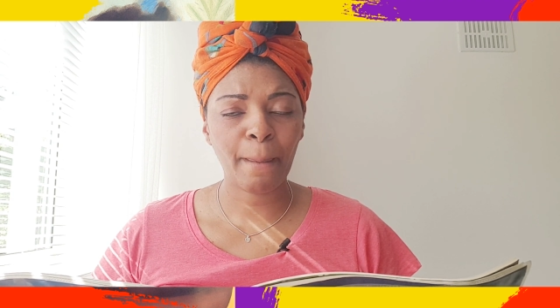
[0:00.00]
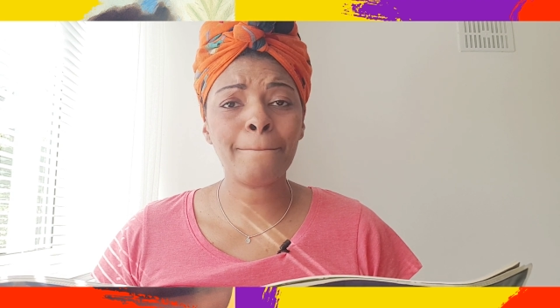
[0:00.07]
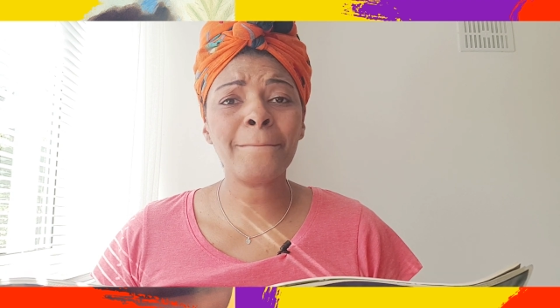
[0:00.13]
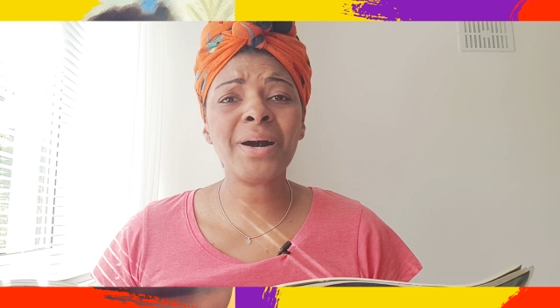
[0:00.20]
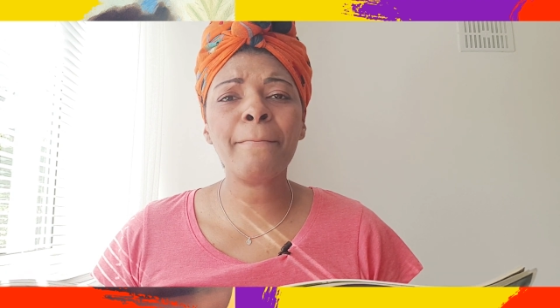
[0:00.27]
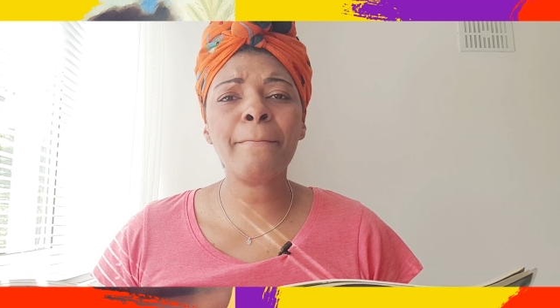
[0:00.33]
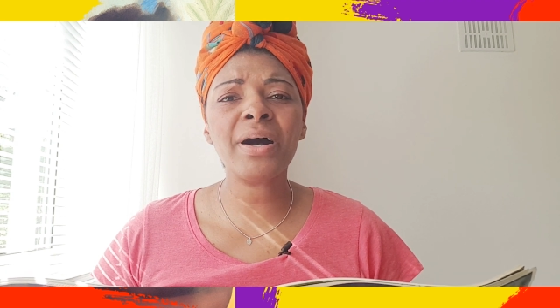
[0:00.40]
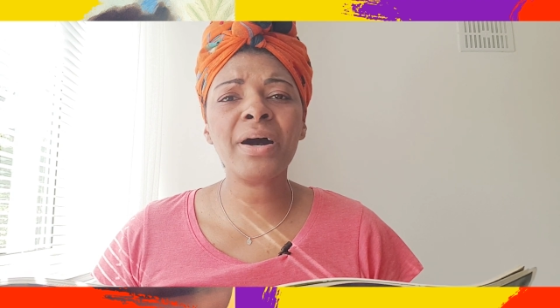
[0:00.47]

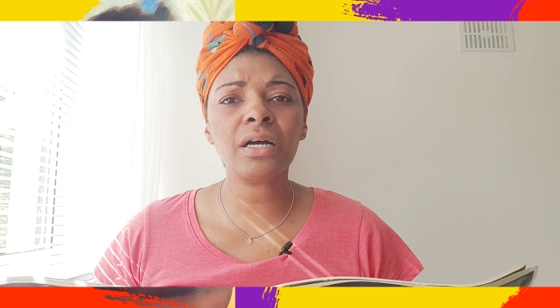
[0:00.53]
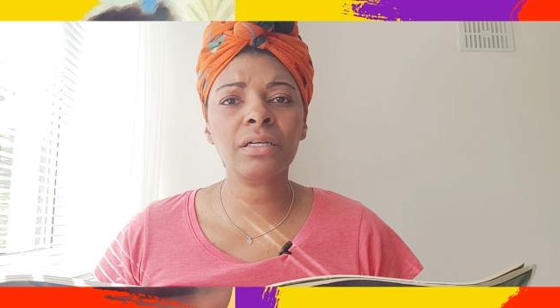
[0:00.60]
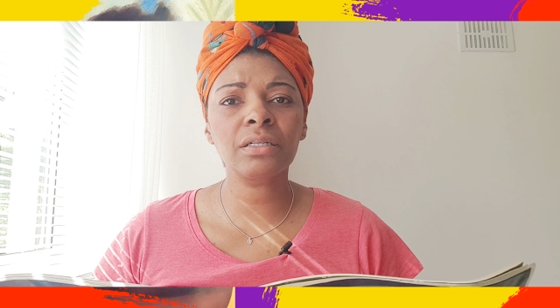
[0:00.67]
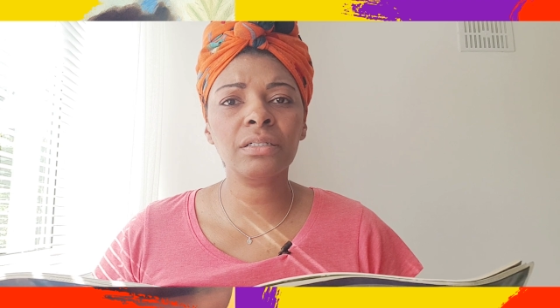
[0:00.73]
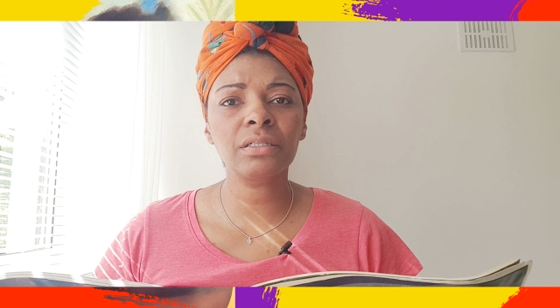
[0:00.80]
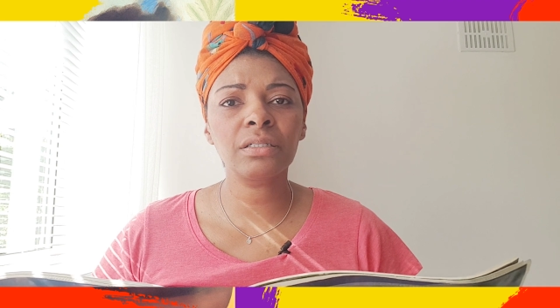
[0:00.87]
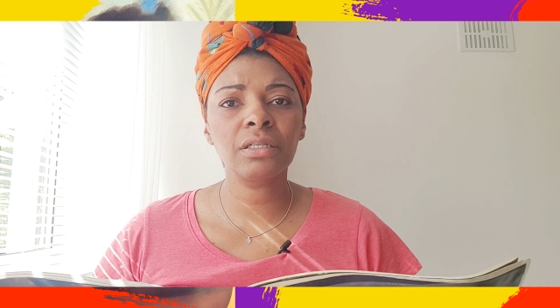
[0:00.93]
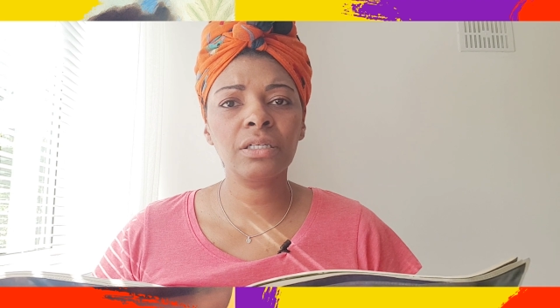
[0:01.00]
Mama,
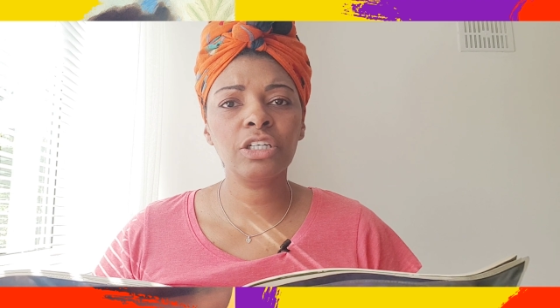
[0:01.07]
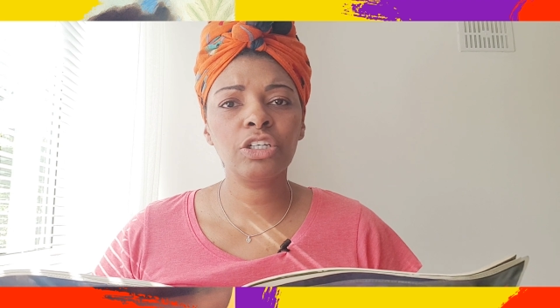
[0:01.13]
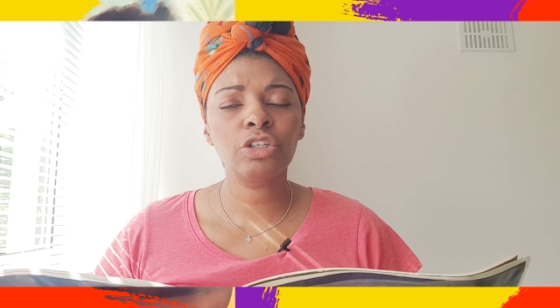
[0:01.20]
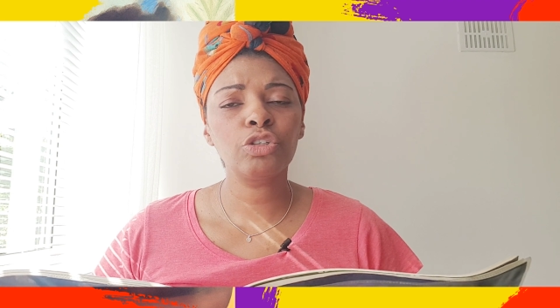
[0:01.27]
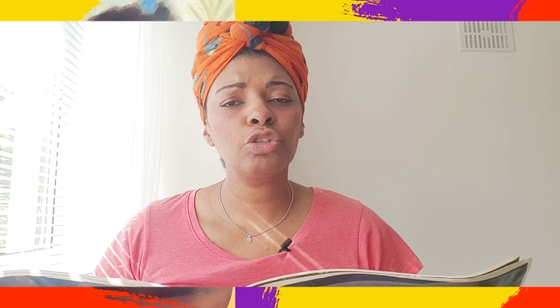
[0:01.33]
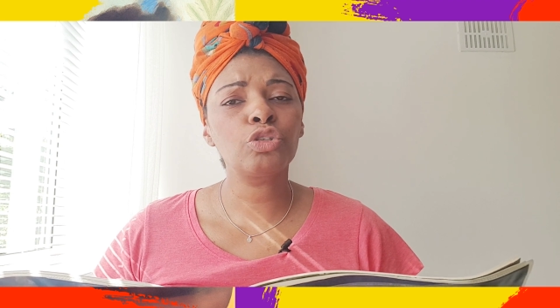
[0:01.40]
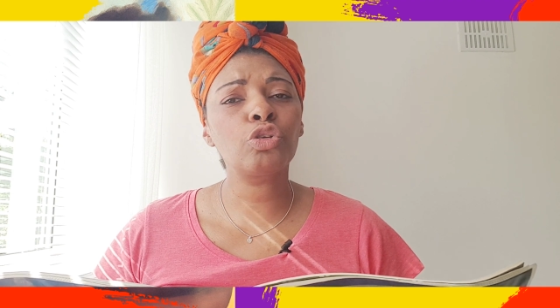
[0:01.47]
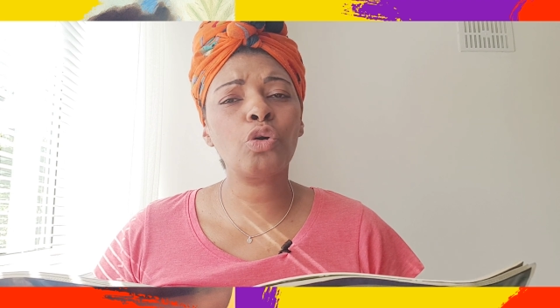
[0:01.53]

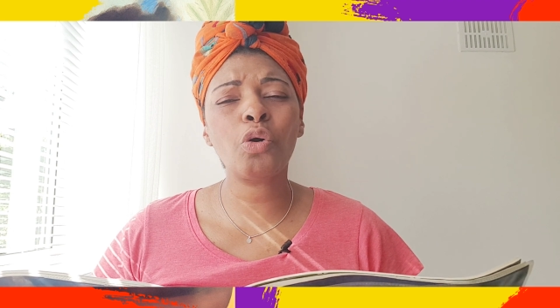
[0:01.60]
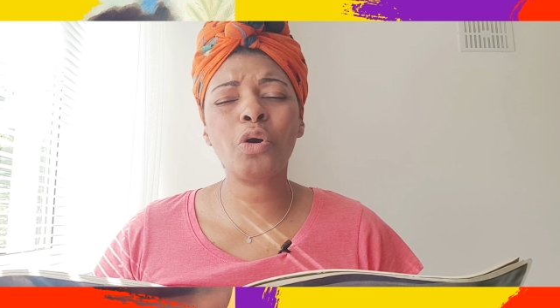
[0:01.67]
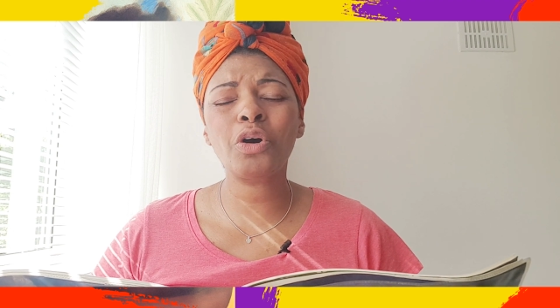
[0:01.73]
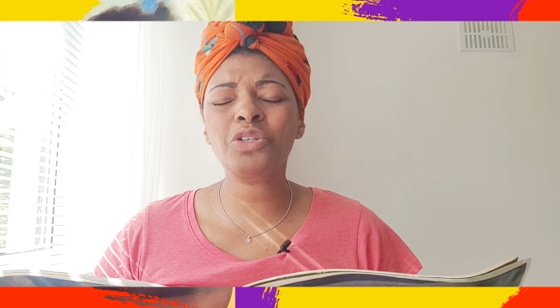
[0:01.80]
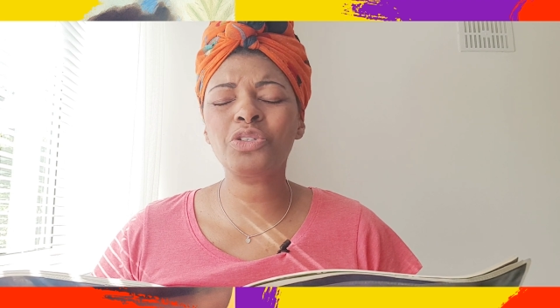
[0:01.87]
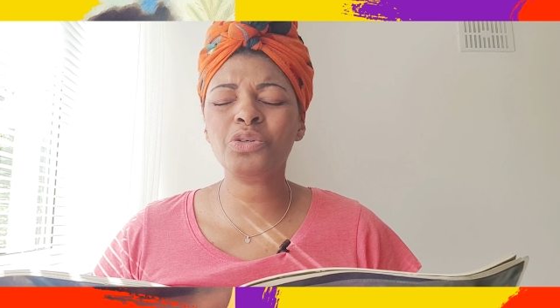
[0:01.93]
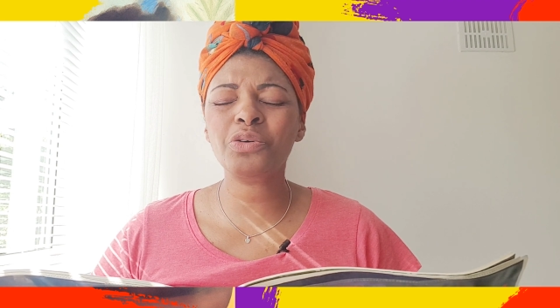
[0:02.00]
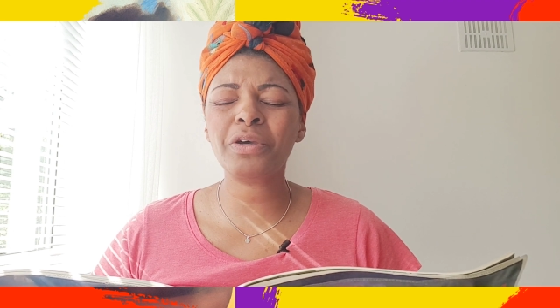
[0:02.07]

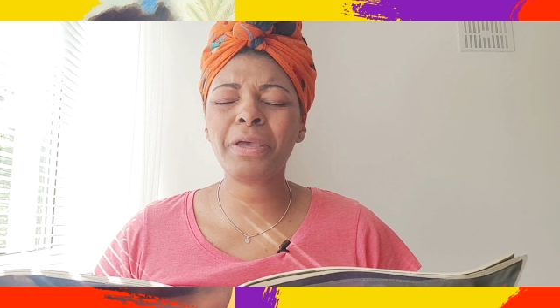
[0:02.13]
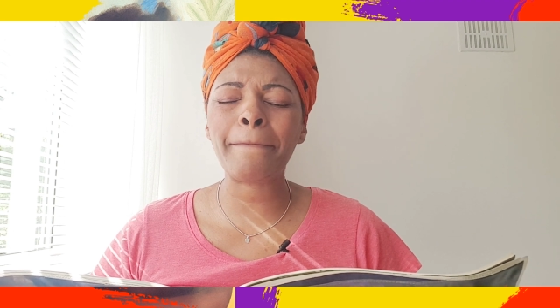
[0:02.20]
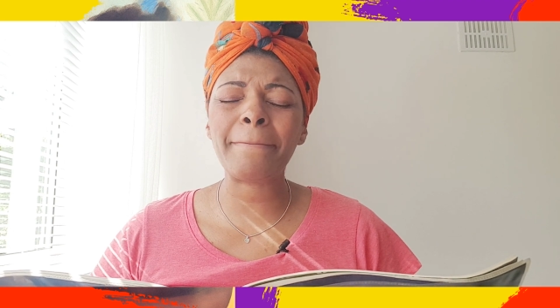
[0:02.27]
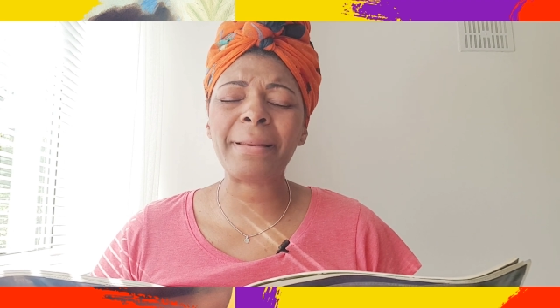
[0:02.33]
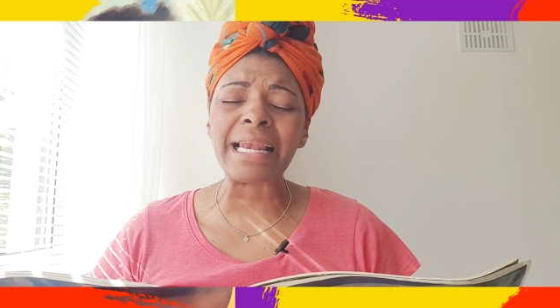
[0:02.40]
don't do it,